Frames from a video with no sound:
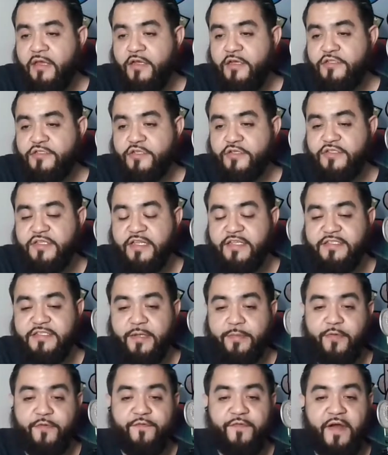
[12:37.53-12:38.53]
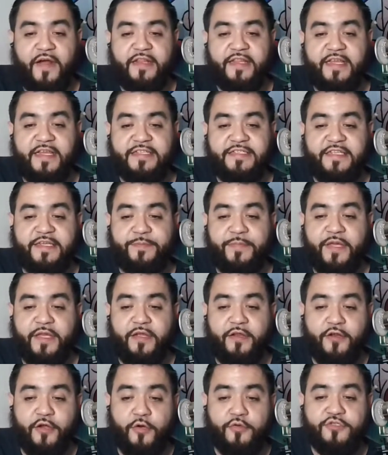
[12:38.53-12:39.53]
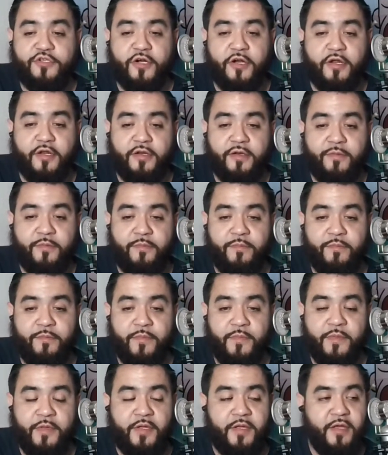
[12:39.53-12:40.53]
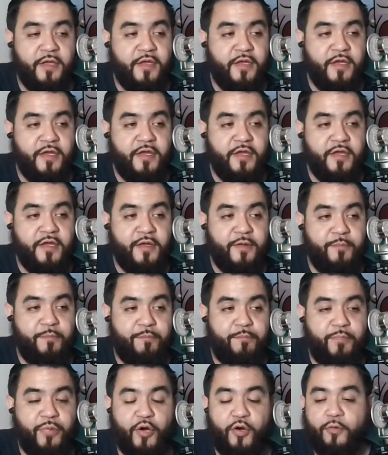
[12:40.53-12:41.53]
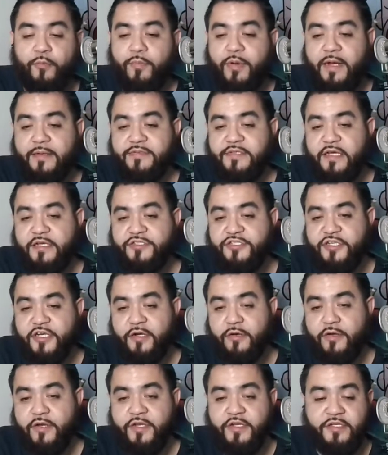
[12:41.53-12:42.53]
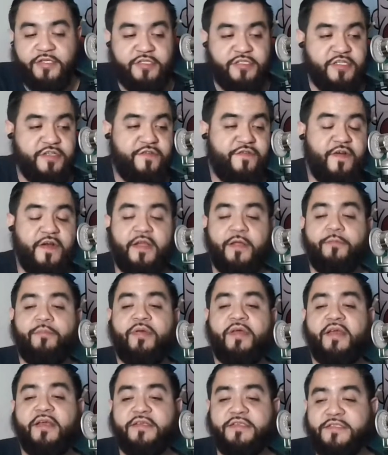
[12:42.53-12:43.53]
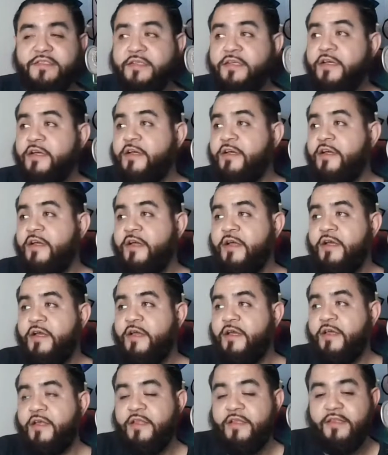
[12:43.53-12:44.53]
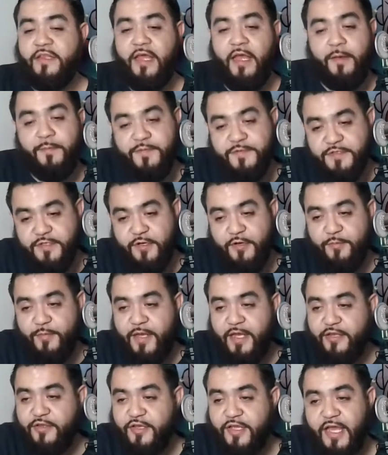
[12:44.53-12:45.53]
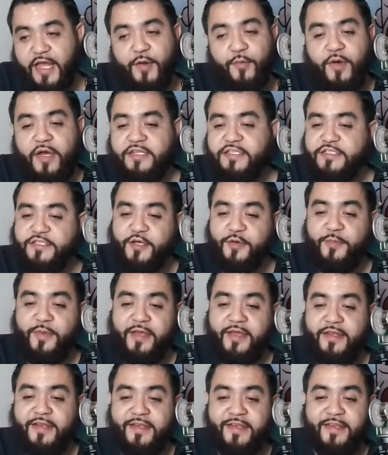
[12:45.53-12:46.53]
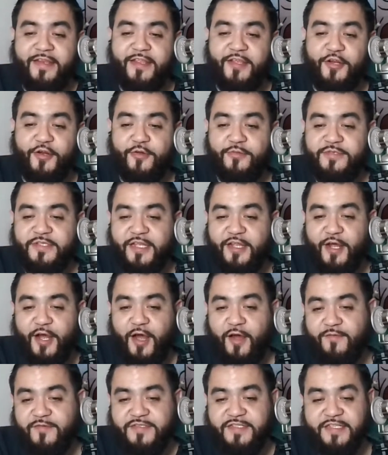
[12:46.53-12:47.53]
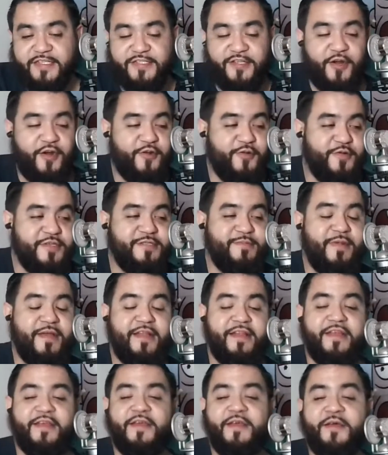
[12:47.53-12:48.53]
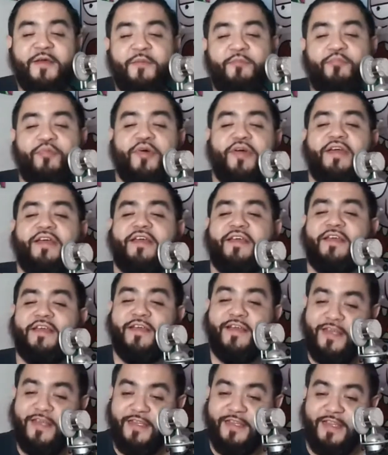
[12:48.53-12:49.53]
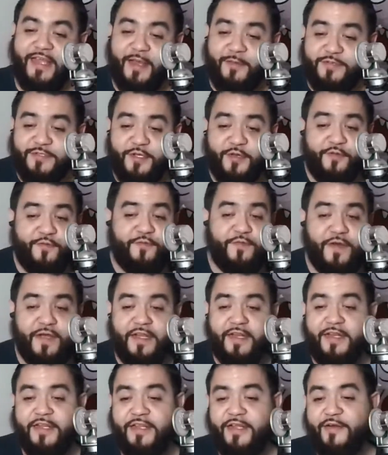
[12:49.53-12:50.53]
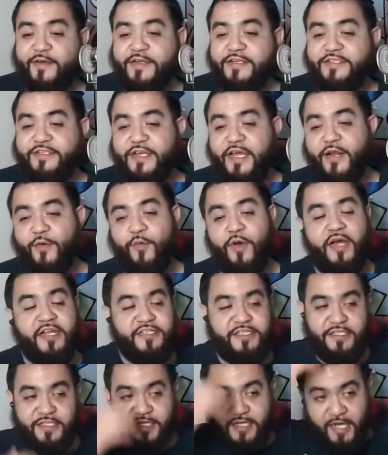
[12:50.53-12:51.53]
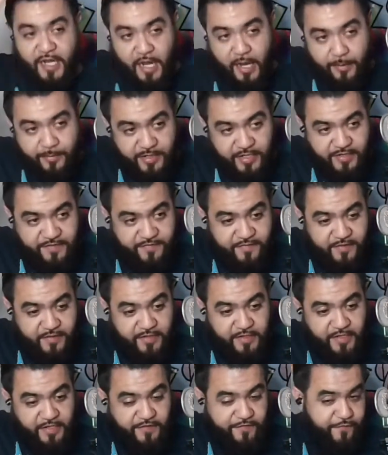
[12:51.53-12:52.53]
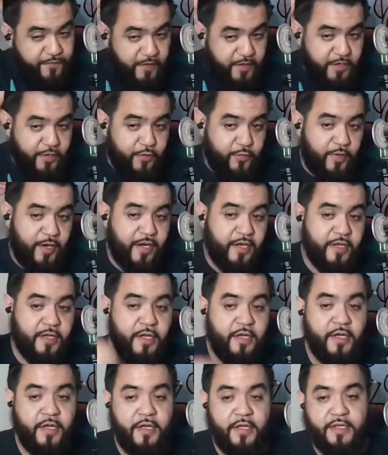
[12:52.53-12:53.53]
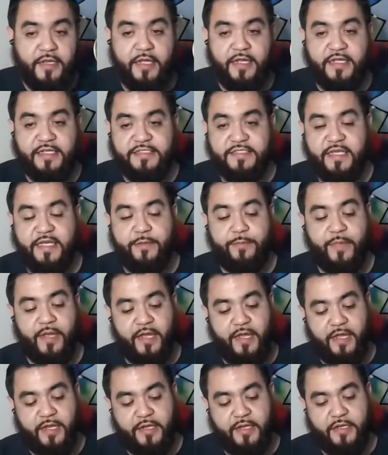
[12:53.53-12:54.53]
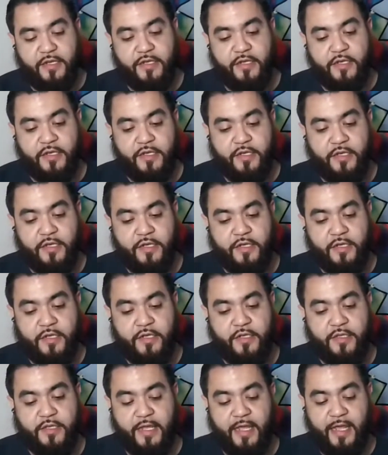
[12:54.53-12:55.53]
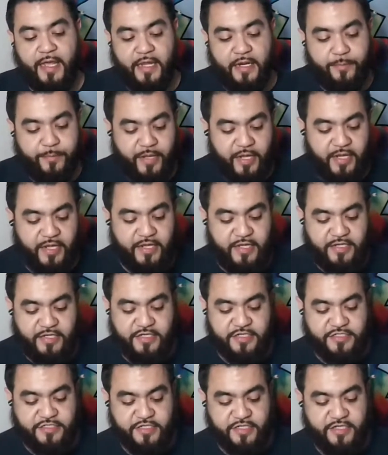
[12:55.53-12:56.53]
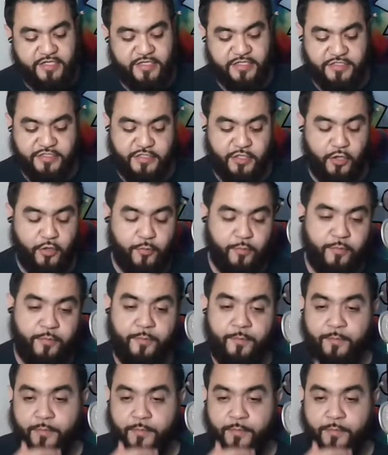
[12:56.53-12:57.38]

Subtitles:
So then Summer finally gets to meet Gotron. Boom, pops out Jerry. She's fucking pissed. The episode, man, you got to watch it though, man. You know what I'm saying? Obviously, it's hard to explain it, but the episode is fucking hilarious. You got to watch it. The comedy is fucking great. Like I said, man, the anime in this shit is dope.